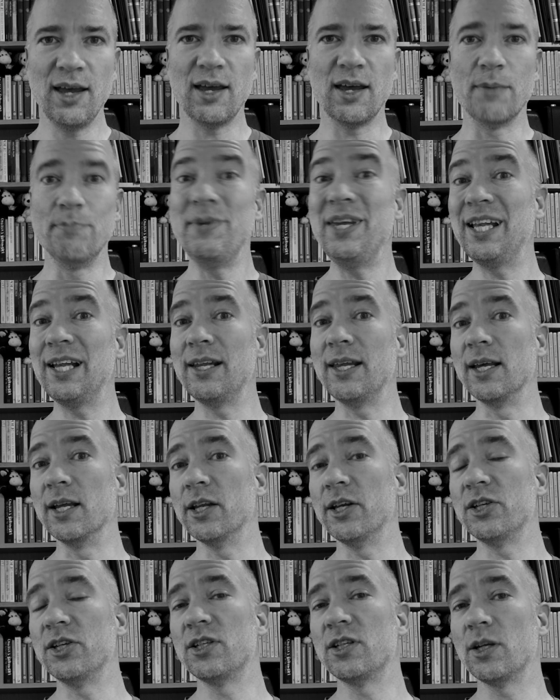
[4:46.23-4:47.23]
Middle
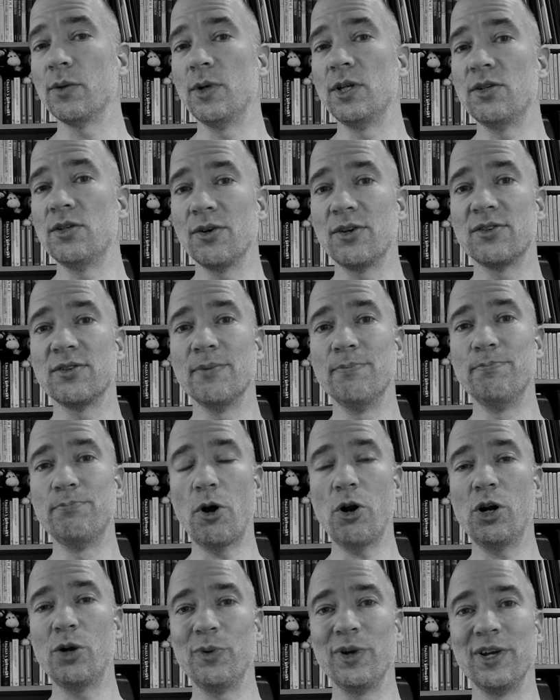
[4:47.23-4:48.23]
English. So he took some
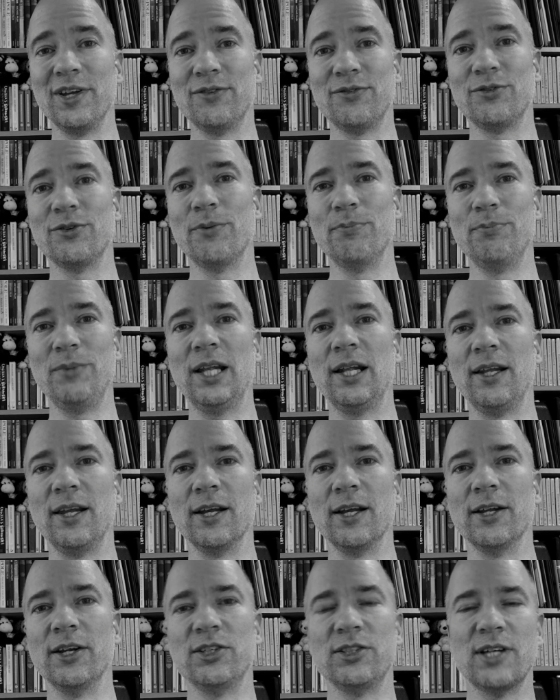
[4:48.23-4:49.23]
borrowings from Middle
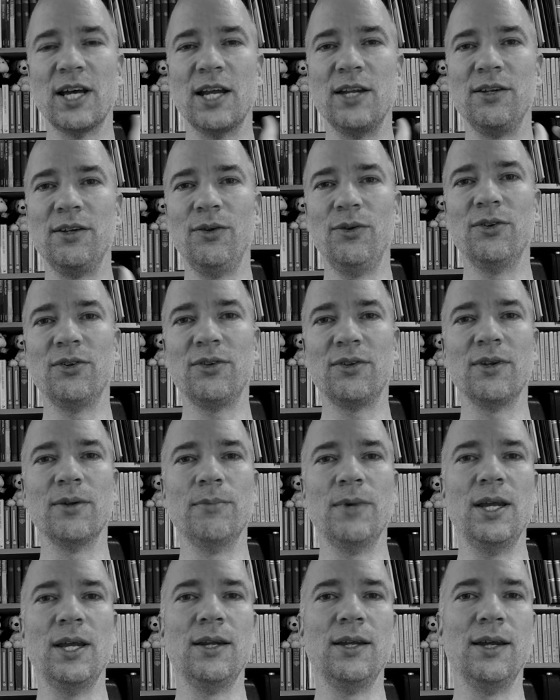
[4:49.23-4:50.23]
English and used
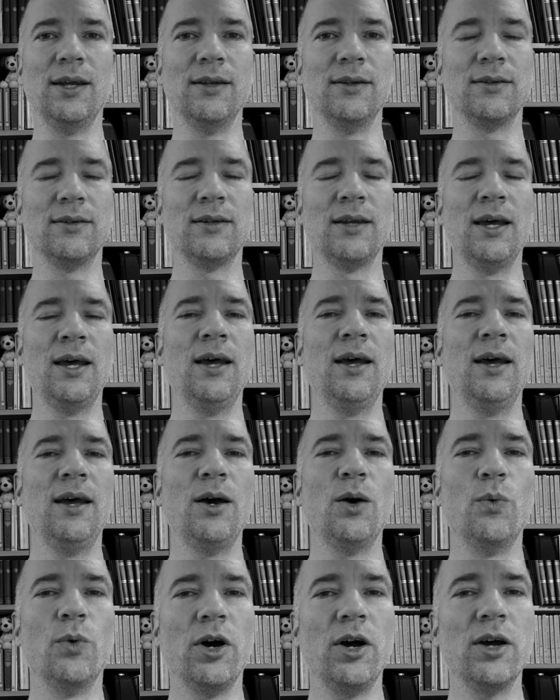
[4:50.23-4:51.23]
them in his
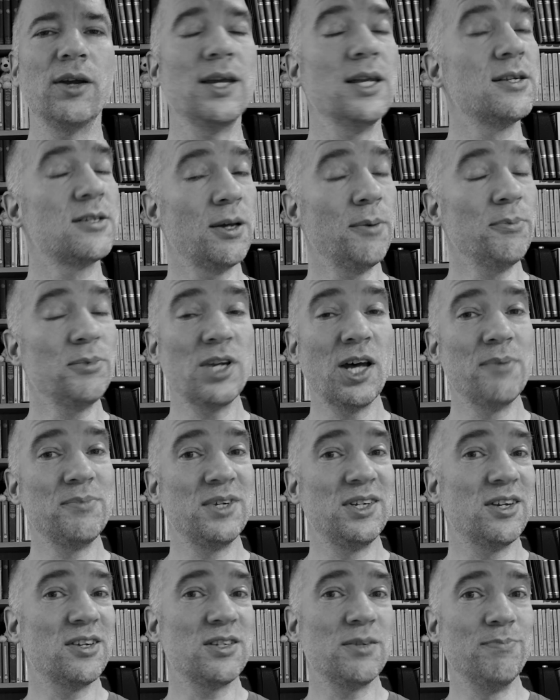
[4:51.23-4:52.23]
work, and sometimes he
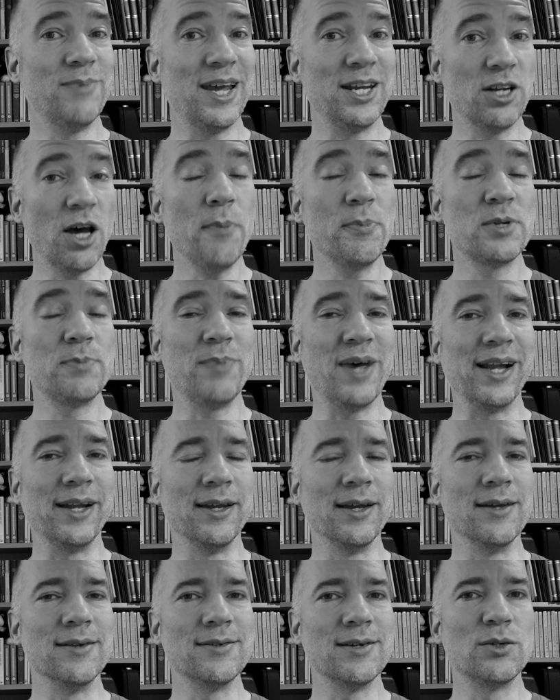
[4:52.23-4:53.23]
just made up
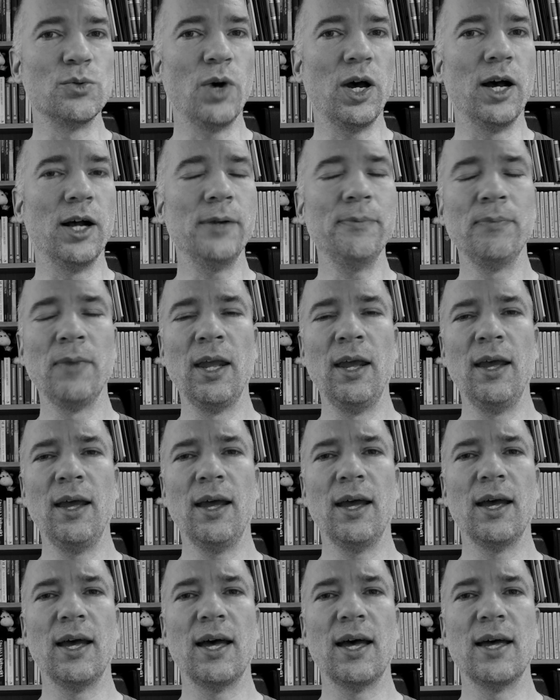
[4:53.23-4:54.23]
spellings as well.
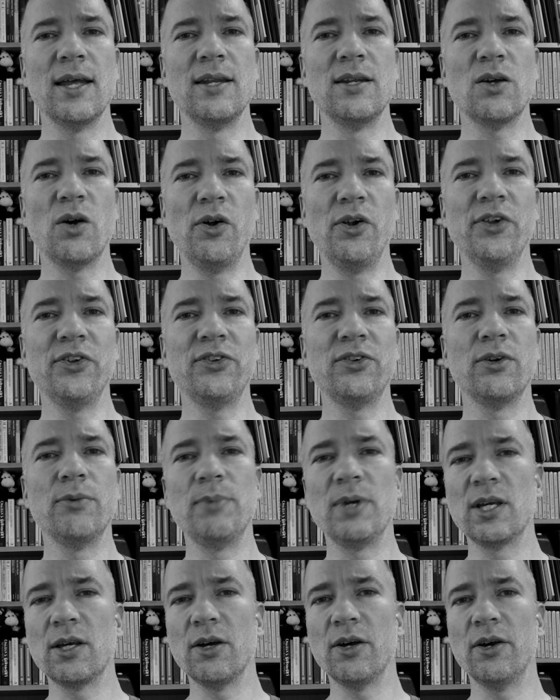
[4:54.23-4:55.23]
And also
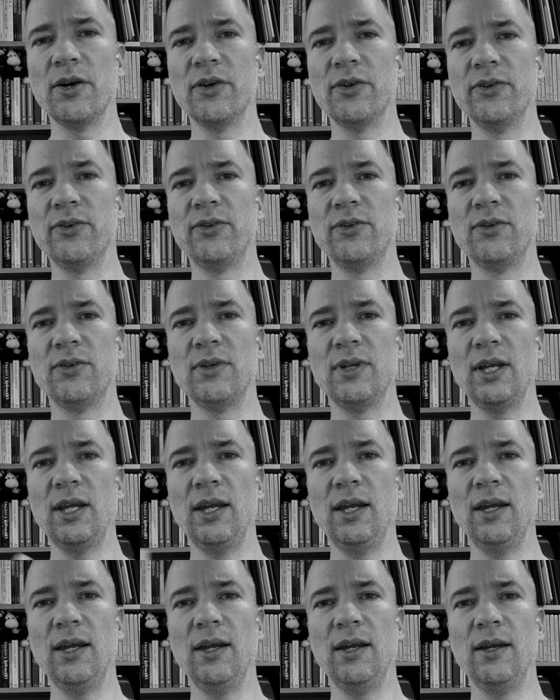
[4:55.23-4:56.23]
because
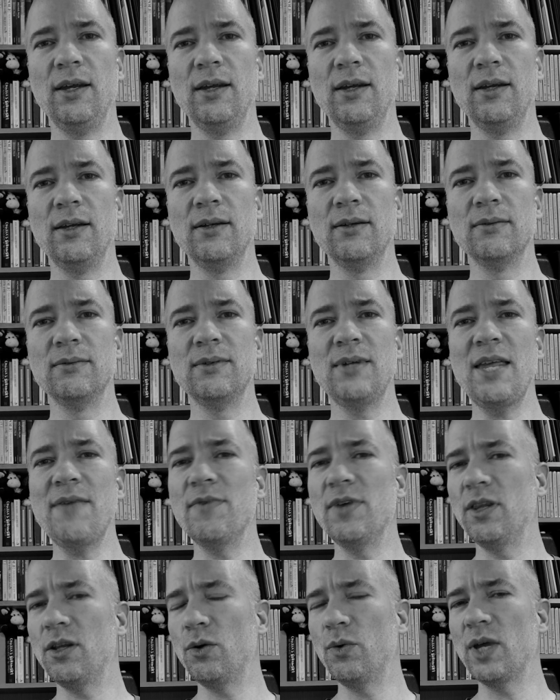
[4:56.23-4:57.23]

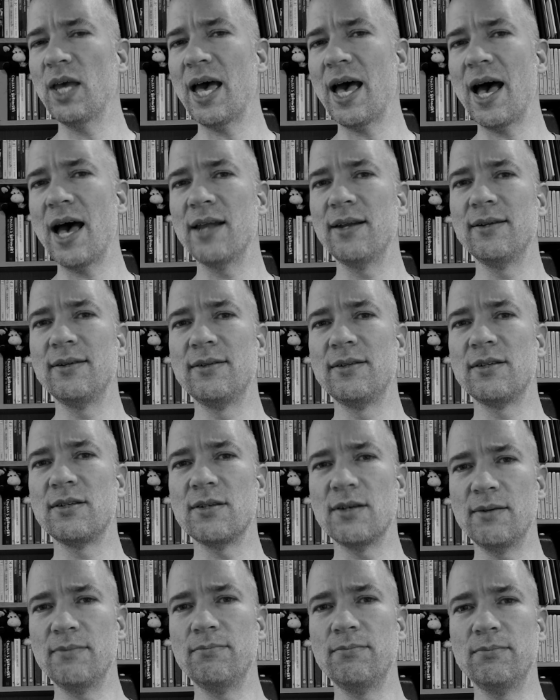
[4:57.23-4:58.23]
even though we had
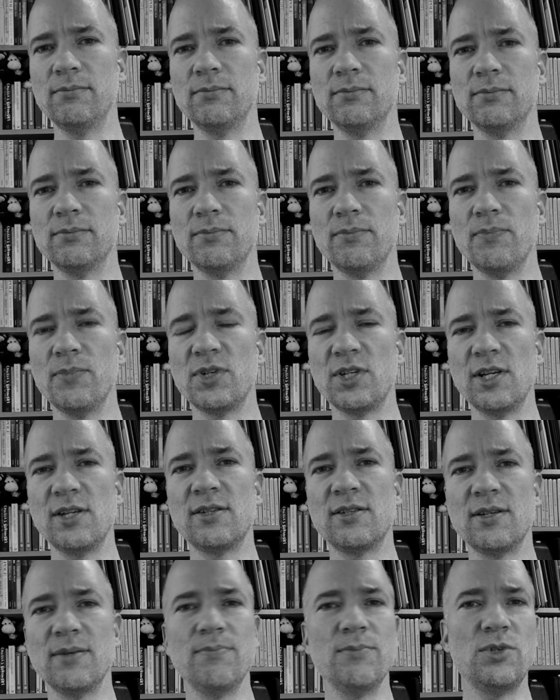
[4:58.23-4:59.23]
some
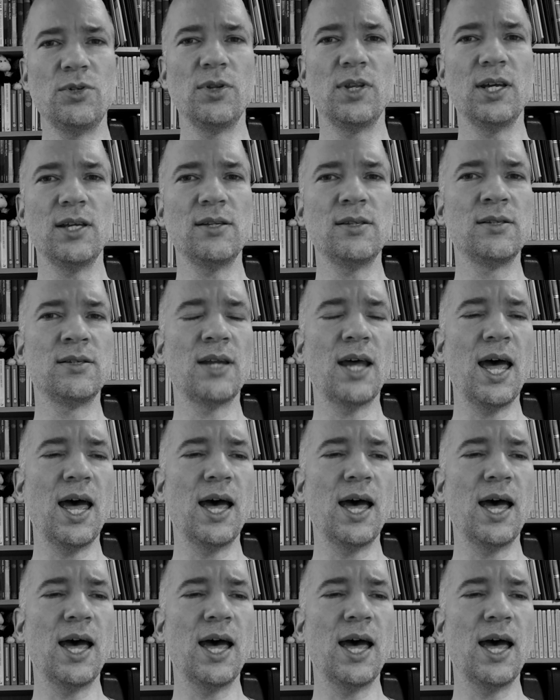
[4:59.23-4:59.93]
system to this,